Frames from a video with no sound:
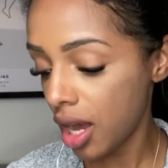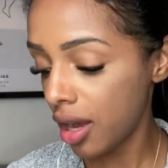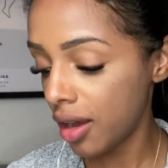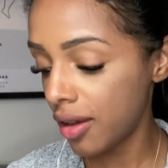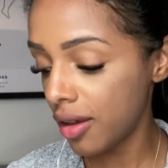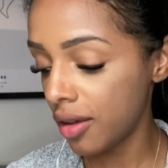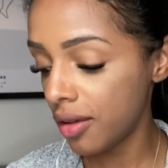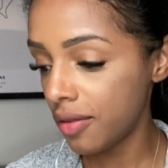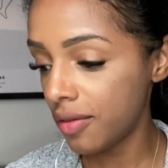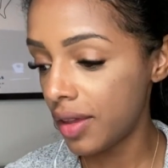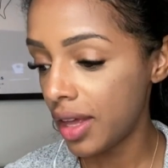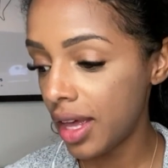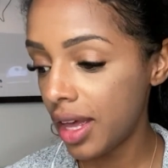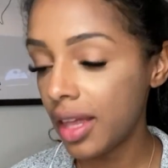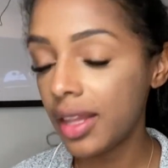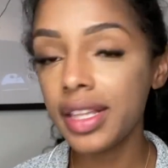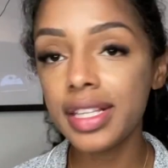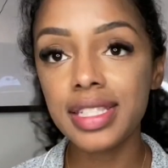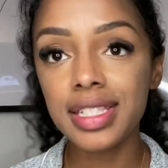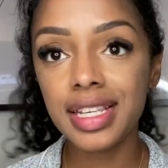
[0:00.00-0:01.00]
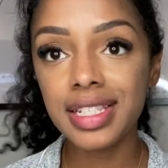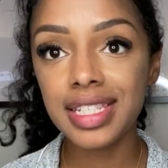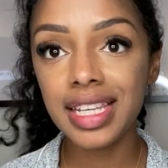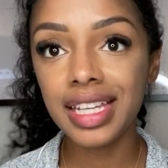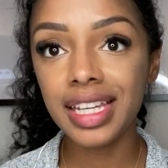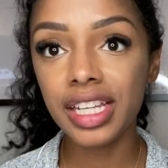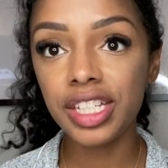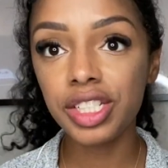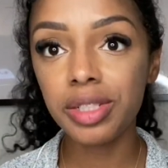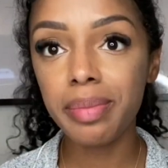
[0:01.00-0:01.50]
of the
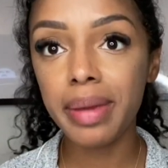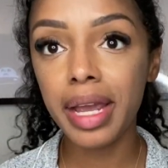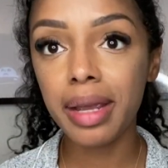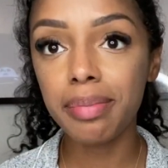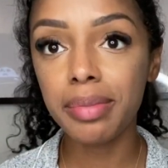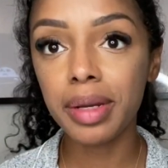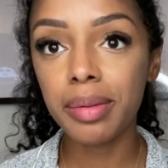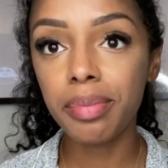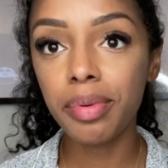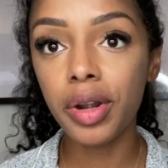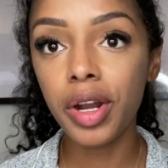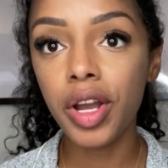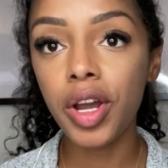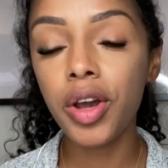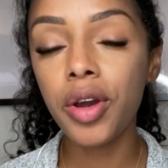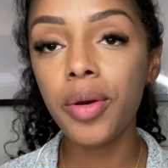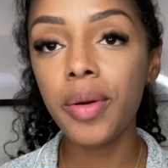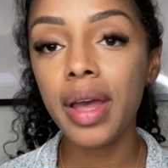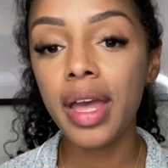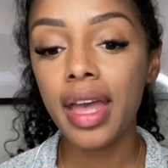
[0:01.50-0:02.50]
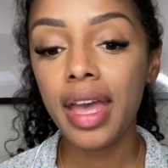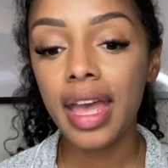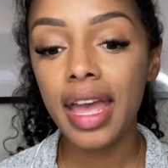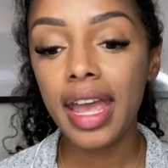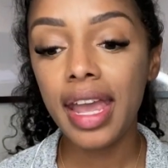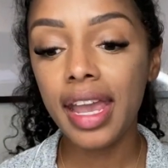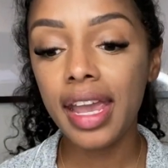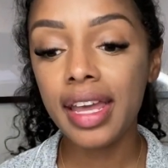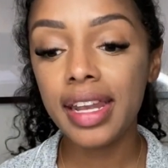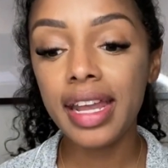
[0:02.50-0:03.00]
16-inch MacBook Pro,
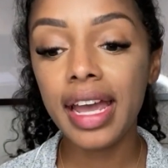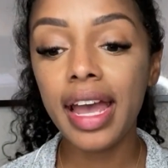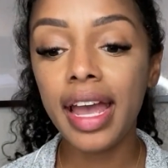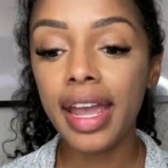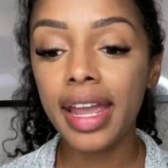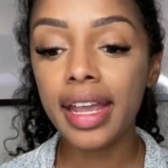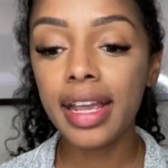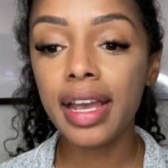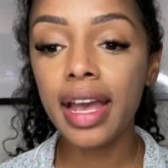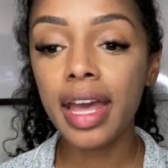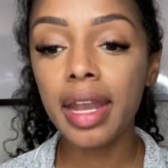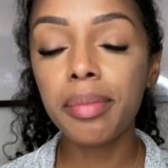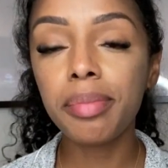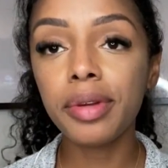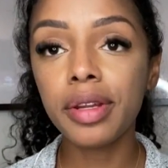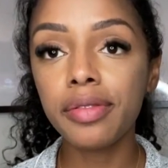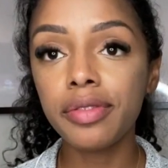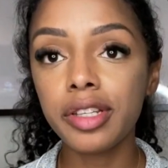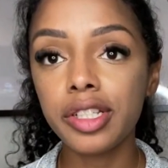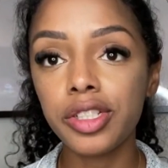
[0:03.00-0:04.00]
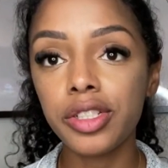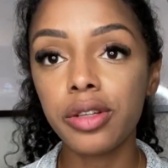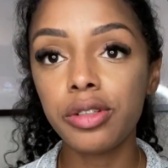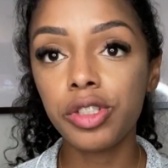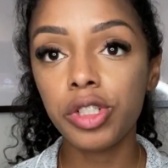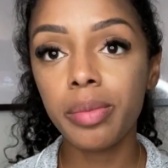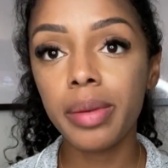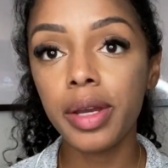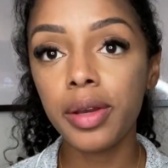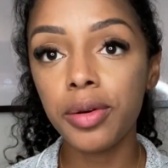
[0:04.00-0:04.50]
and I kind of briefly
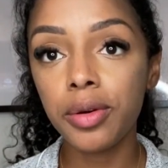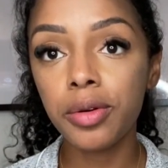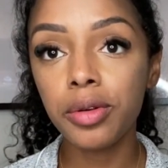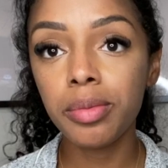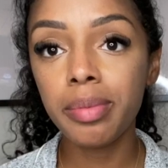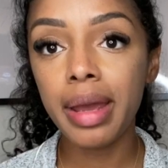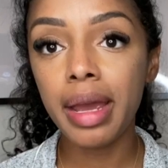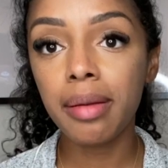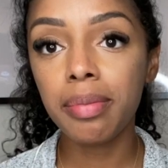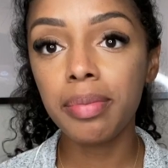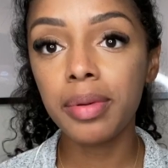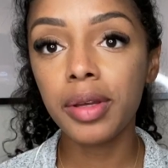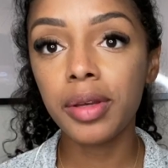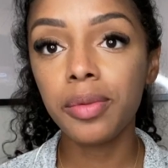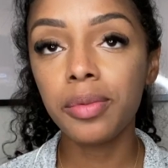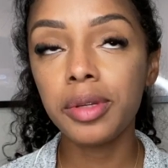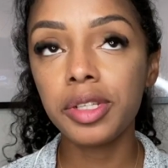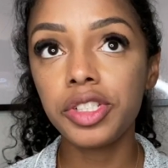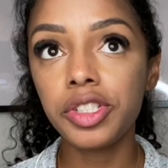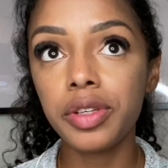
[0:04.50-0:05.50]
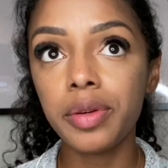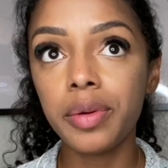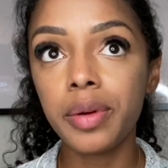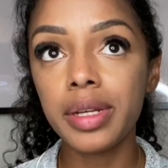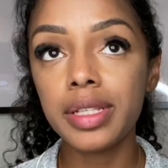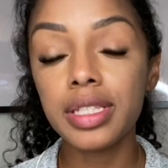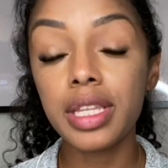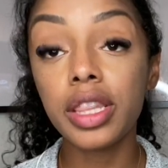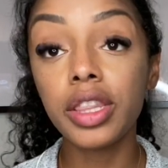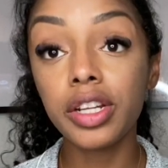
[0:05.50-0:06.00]
showed you my old MacBook, which
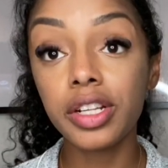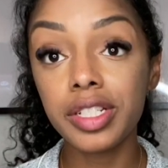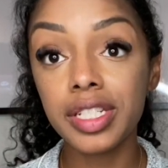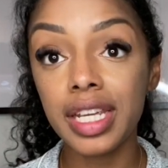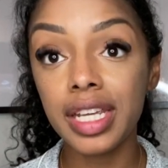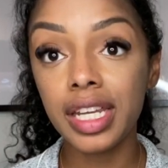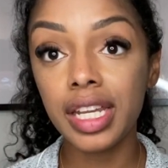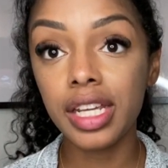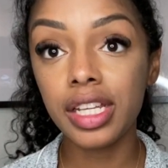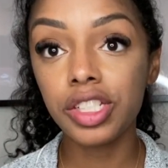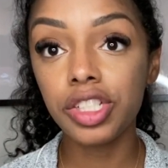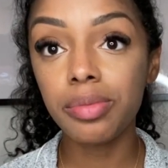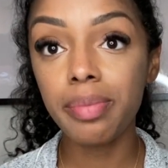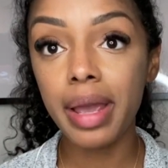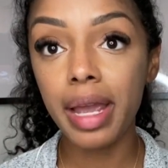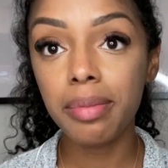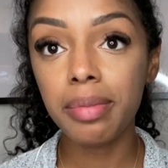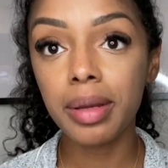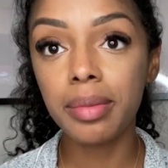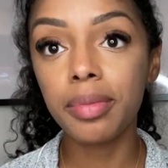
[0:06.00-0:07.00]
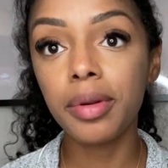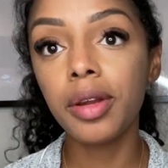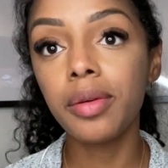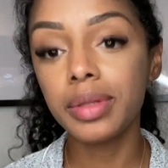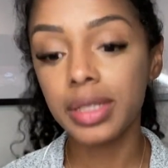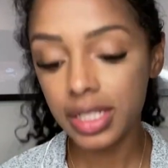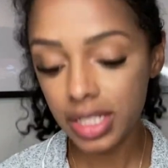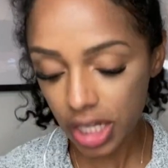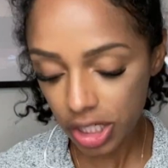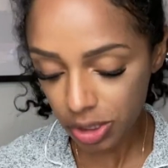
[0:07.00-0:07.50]
was the 13-inch MacBook Pro
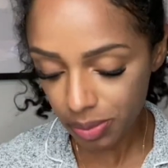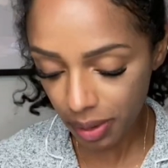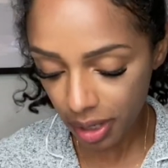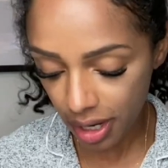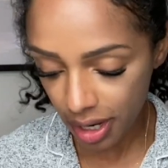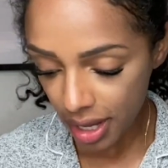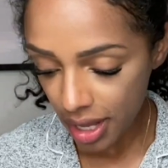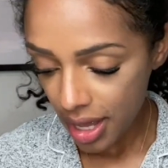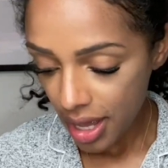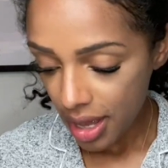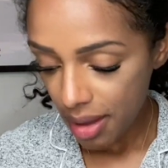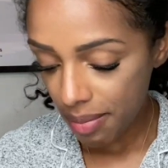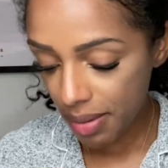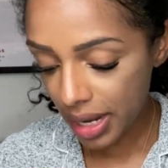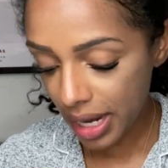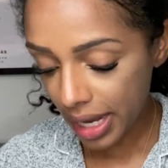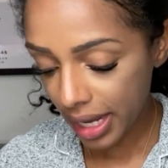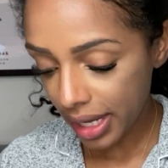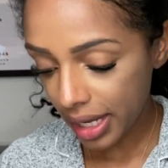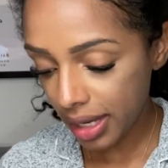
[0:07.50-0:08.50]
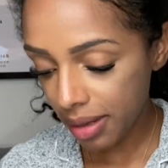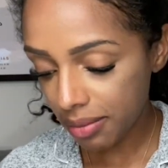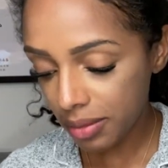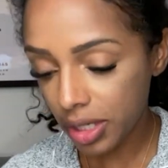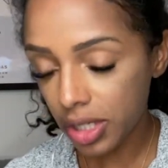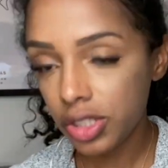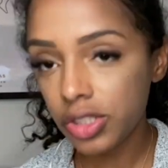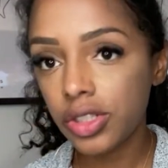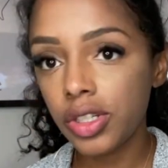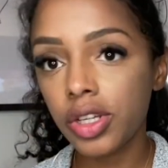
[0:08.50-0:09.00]
with the touch bar, but I am
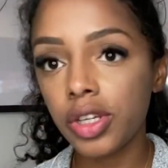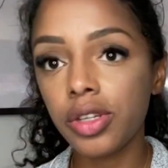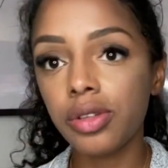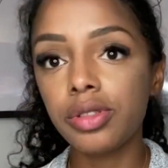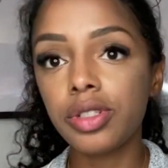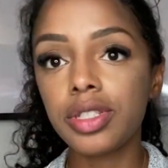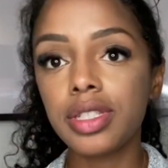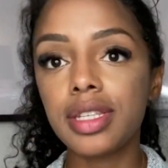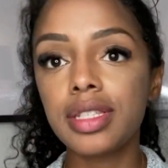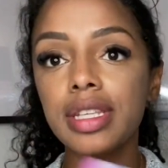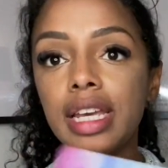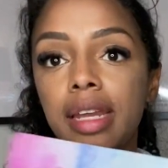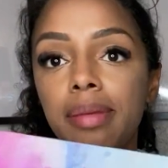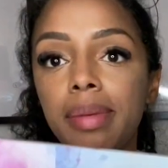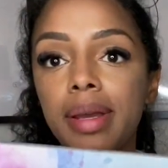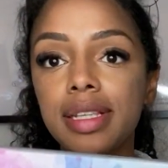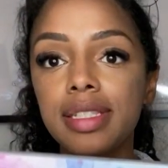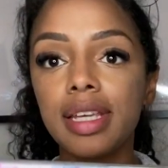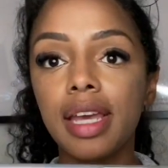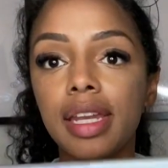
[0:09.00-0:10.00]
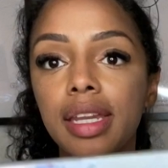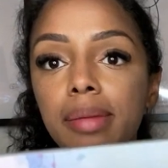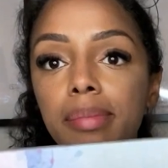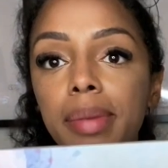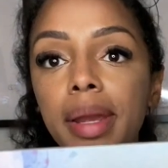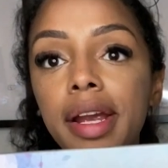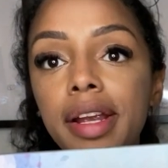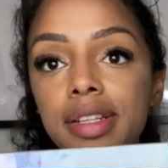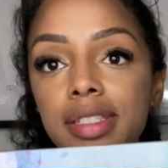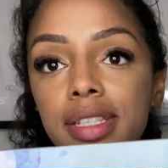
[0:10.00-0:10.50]
going to show you just a side-by-side
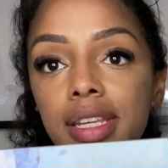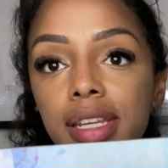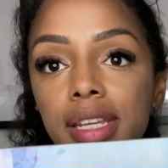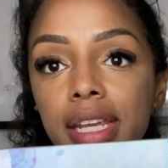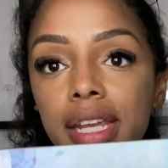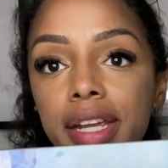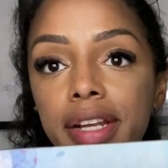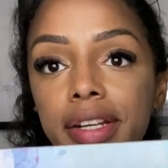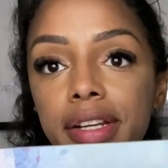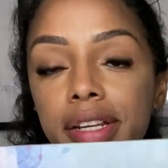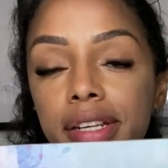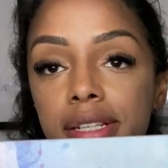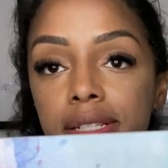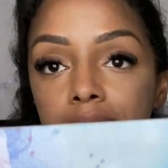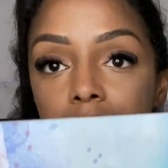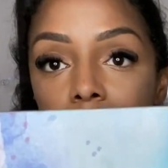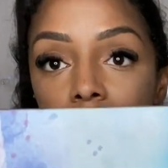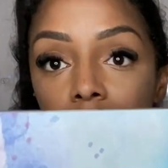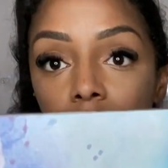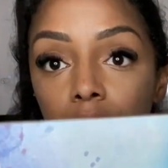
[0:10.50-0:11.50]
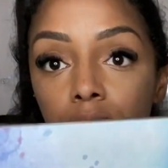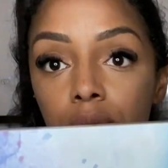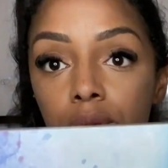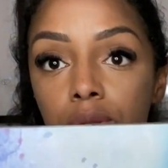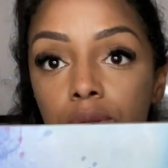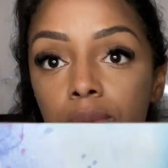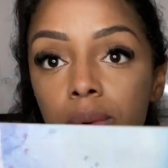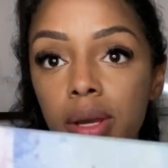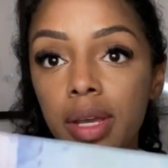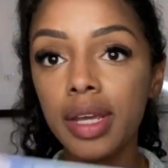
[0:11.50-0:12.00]
comparison. Here is my
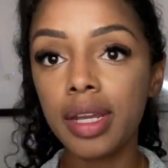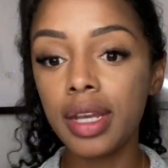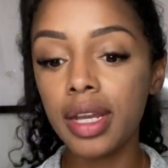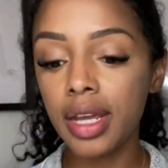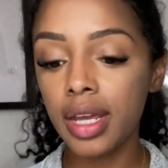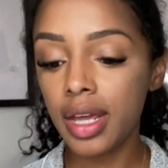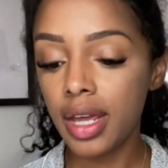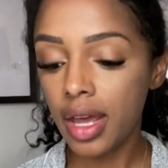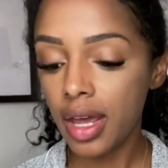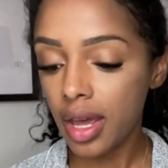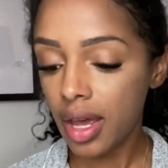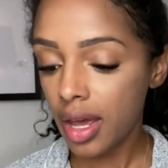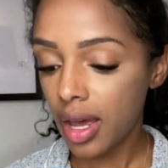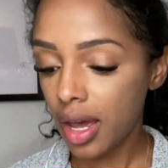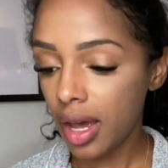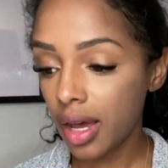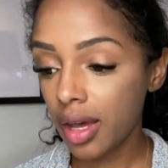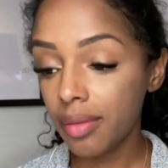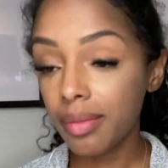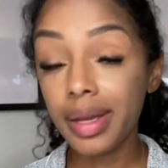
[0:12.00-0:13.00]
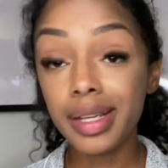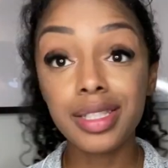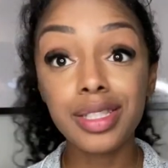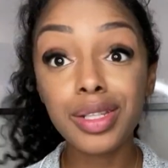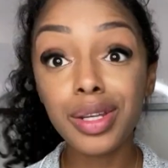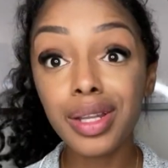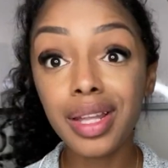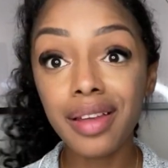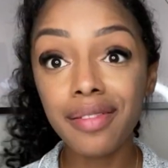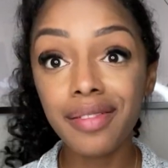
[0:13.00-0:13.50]
old one. I
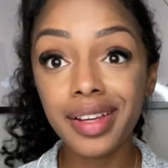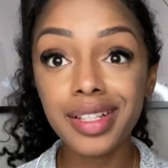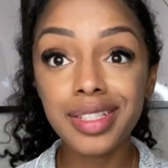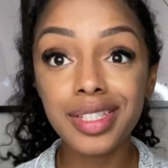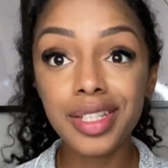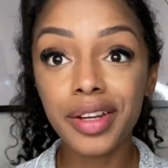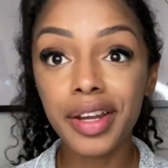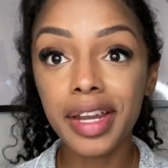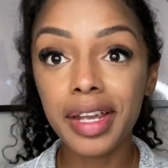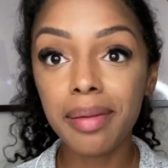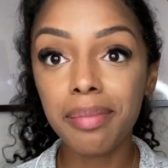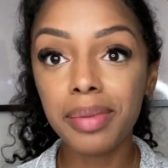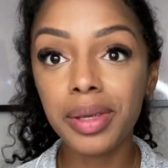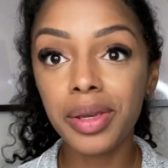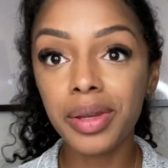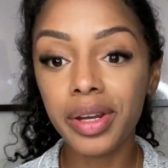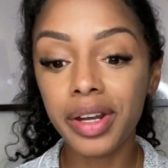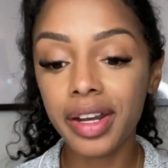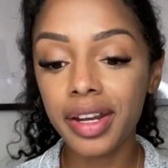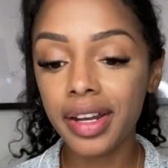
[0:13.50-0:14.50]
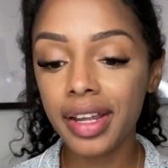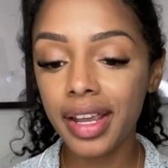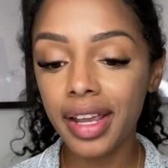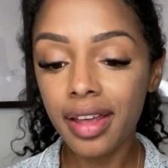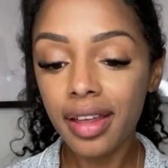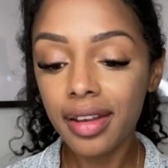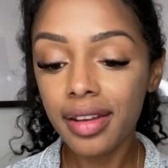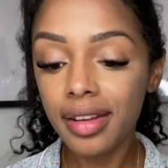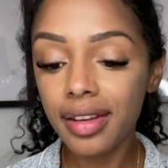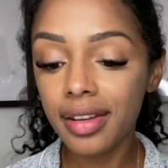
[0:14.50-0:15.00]
still love it. It's a great computer,
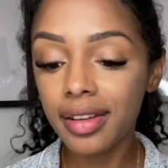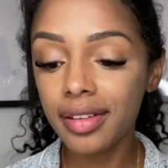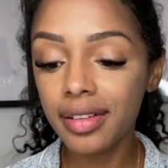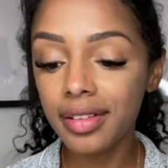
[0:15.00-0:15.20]
and